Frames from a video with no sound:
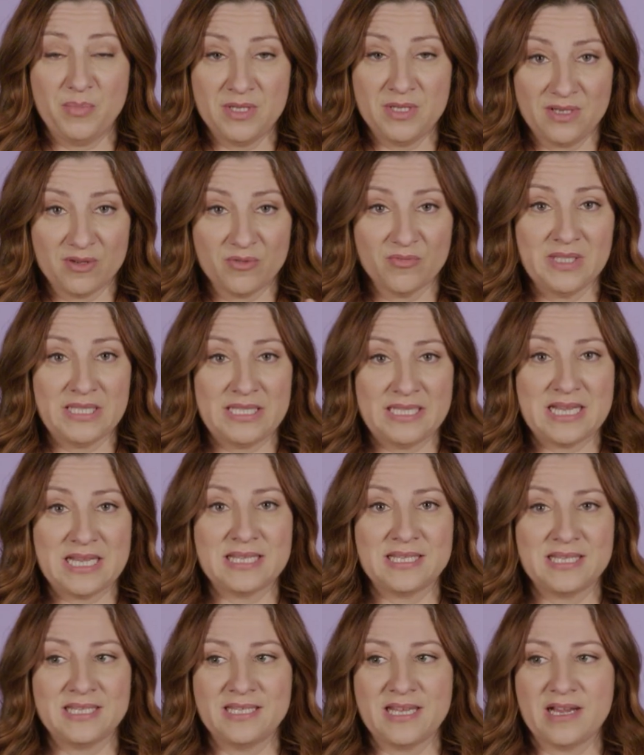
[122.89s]
but you know, really
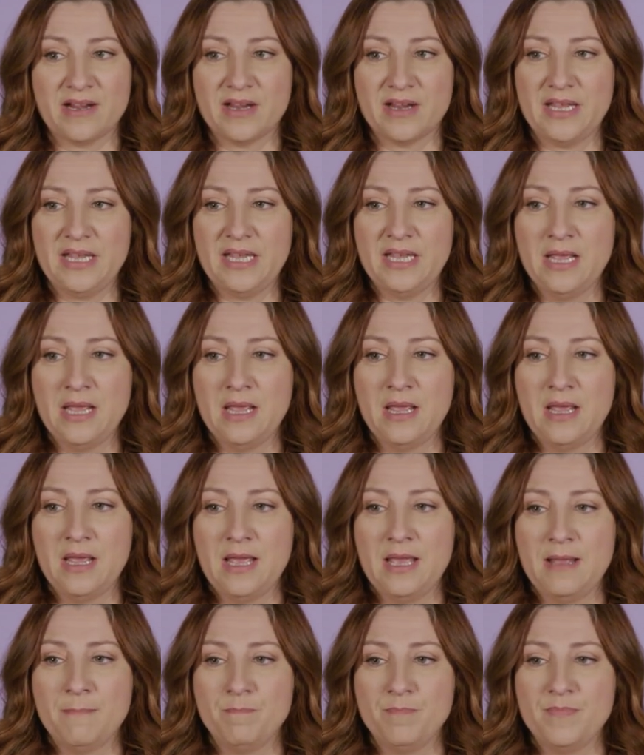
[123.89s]
necessary.
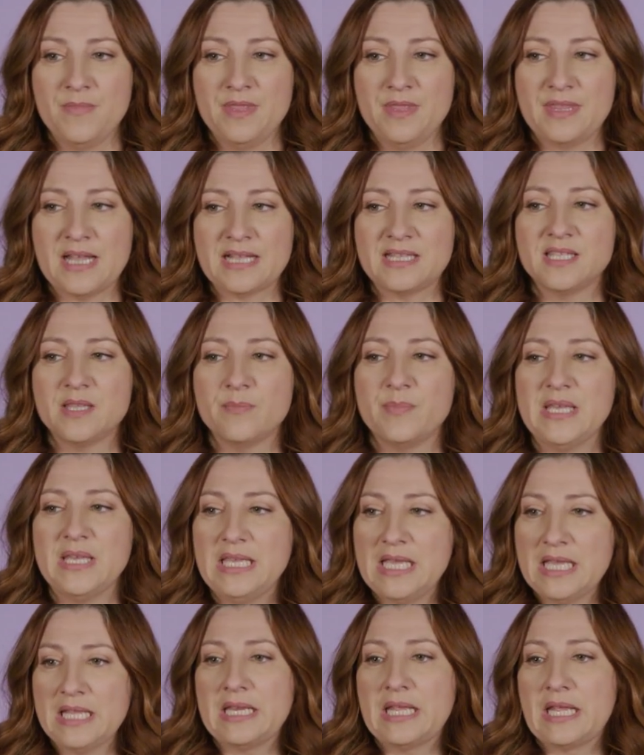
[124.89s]
That's the
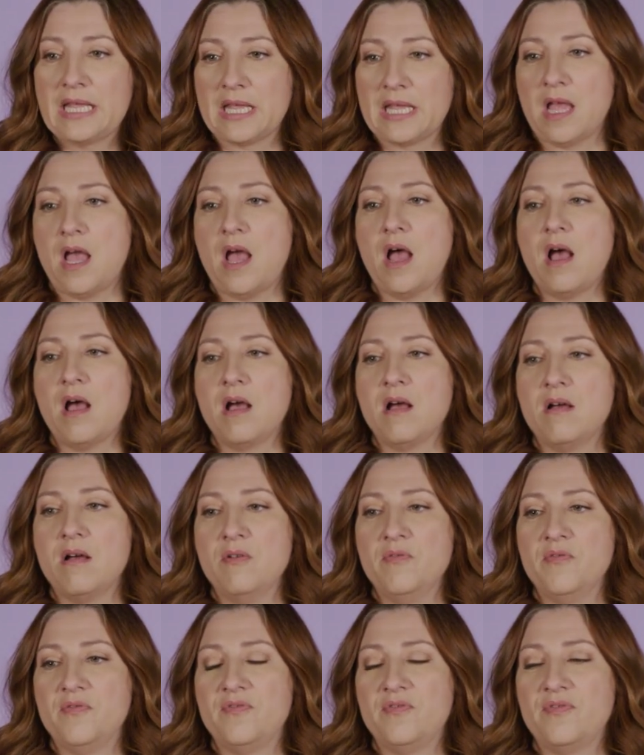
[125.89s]
beginning
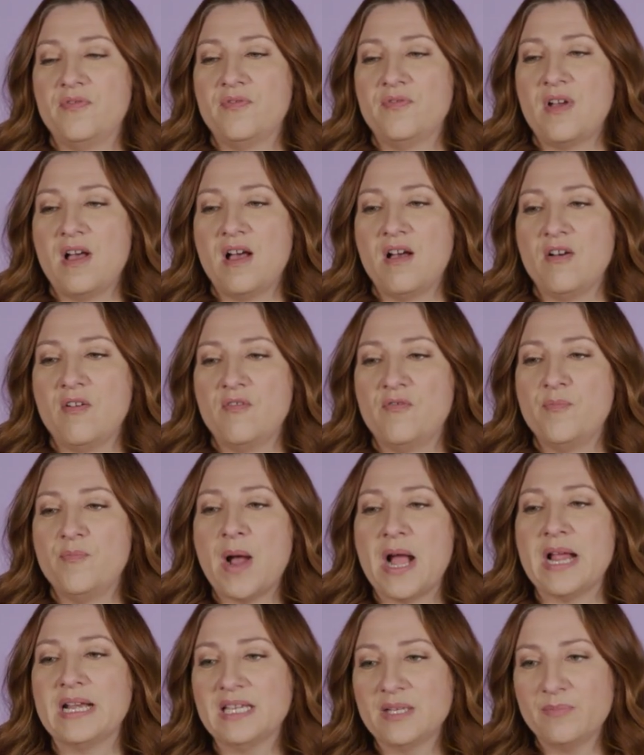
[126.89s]
of, of
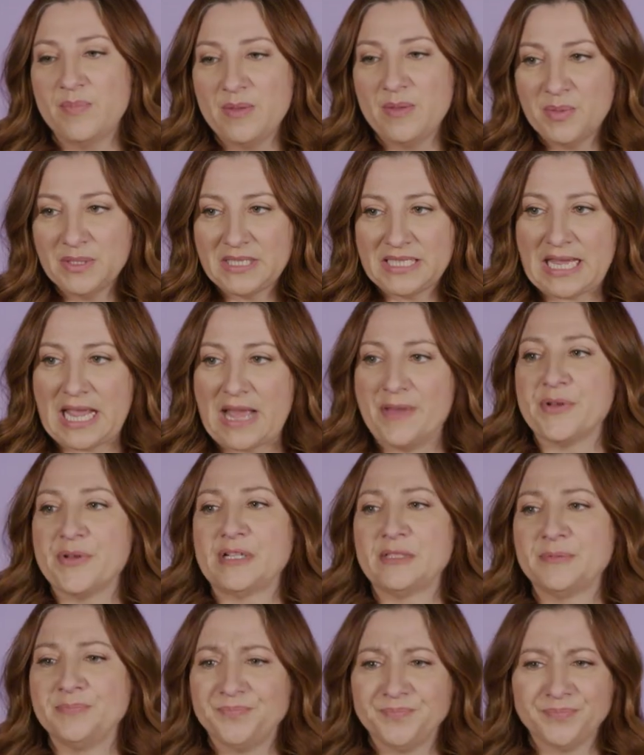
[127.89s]
binding people
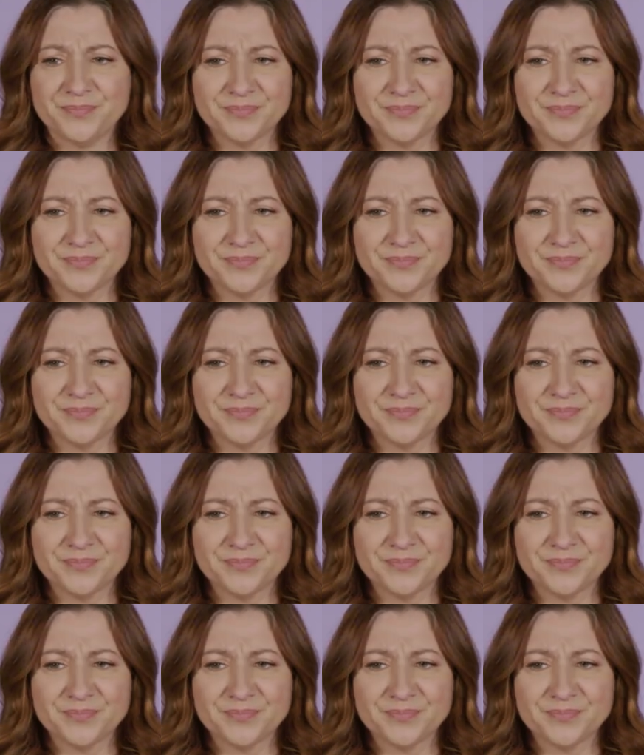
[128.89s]
together.